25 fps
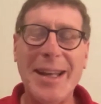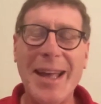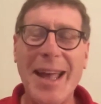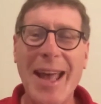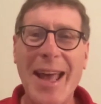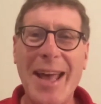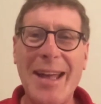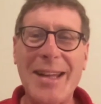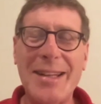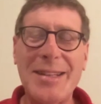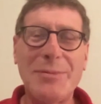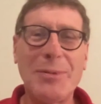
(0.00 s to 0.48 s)

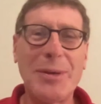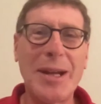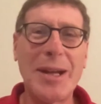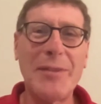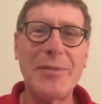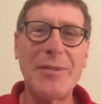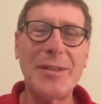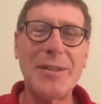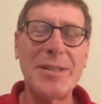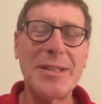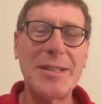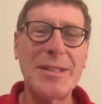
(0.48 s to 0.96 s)
And
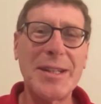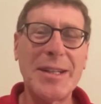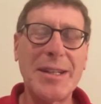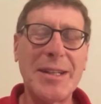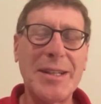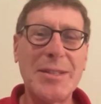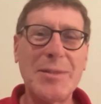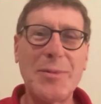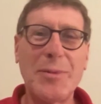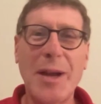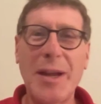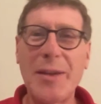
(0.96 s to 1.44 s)
whatever
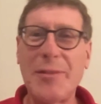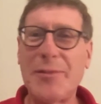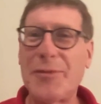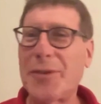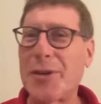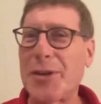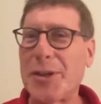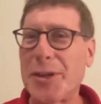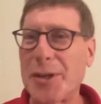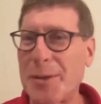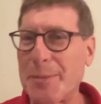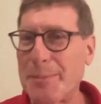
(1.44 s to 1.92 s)
is right
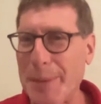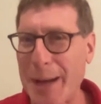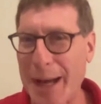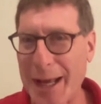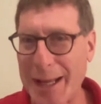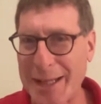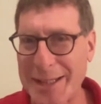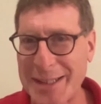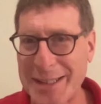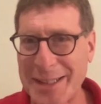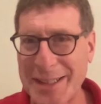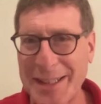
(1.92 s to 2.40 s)
for your
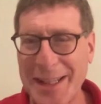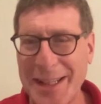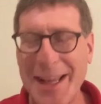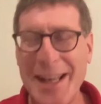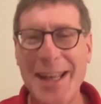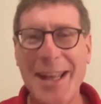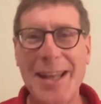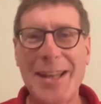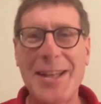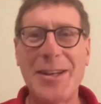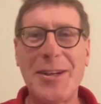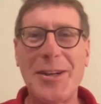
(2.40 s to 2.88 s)
butt
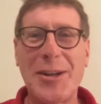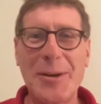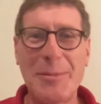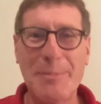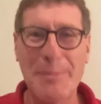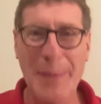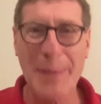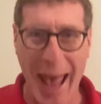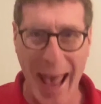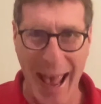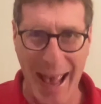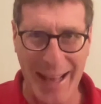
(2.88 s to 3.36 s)
and your
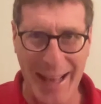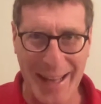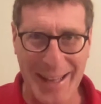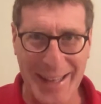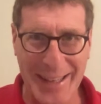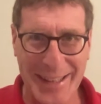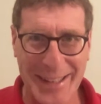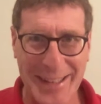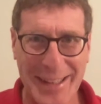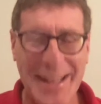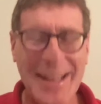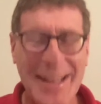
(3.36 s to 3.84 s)
back
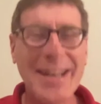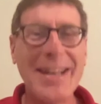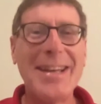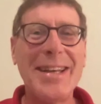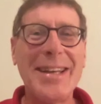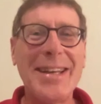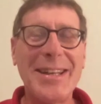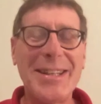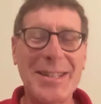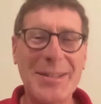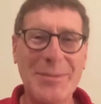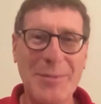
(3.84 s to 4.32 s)

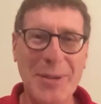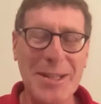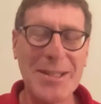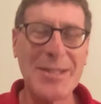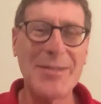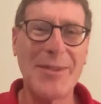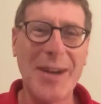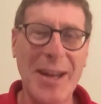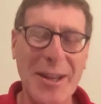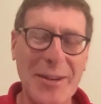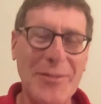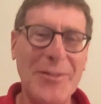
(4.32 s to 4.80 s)
is
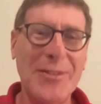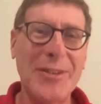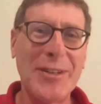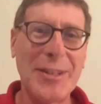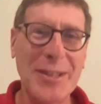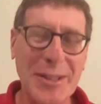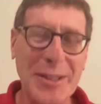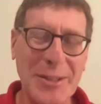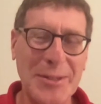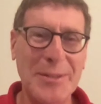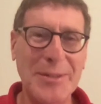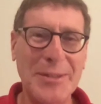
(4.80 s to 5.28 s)
what's right for
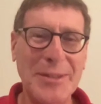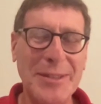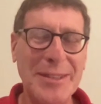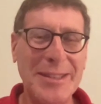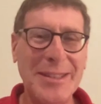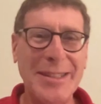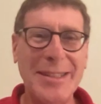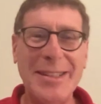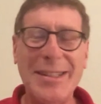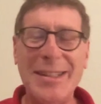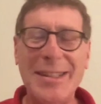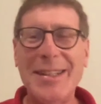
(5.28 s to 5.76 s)
you.
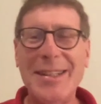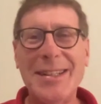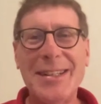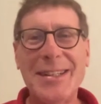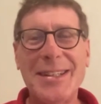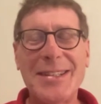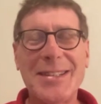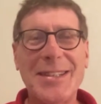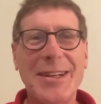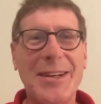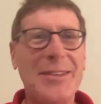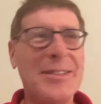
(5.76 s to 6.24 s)

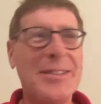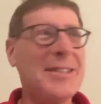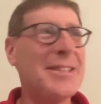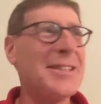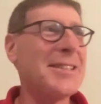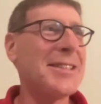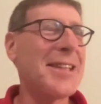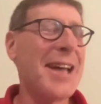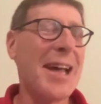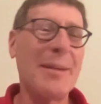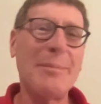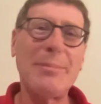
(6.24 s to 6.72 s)
So you
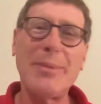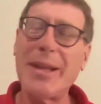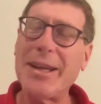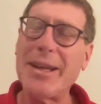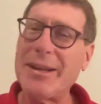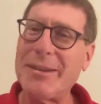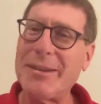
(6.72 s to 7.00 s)
just got to play